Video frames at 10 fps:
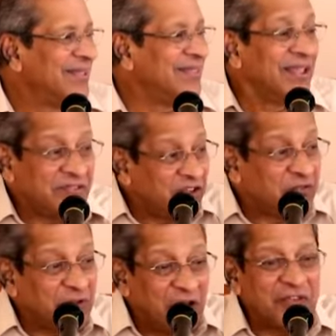This
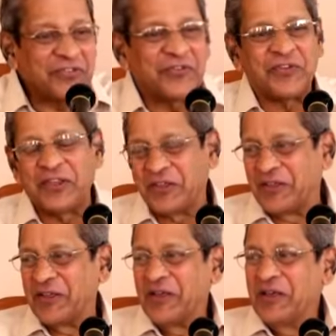is philosophy.
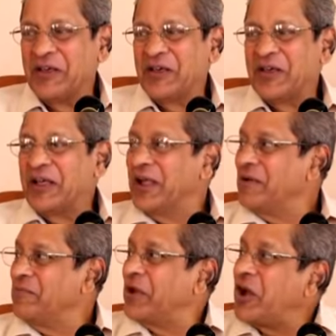
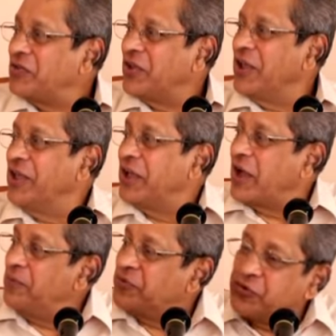Because he
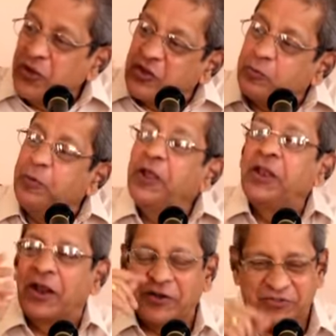comes to
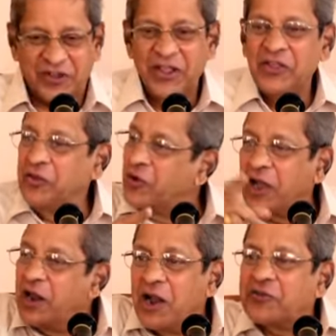experience, you
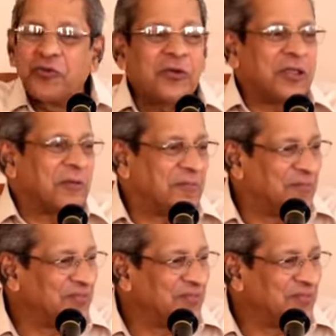cannot show him.